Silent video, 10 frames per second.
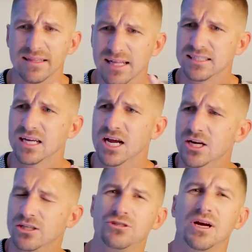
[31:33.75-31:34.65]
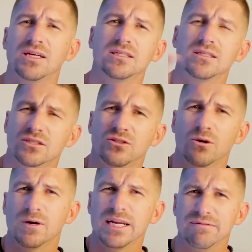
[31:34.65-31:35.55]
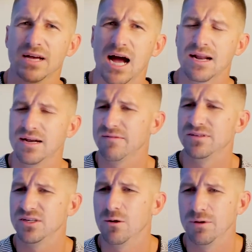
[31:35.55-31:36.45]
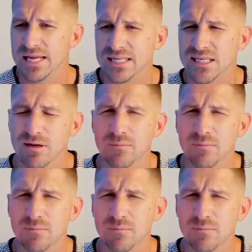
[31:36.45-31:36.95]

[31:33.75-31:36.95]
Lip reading: Let's trust the story of God enough to go into it.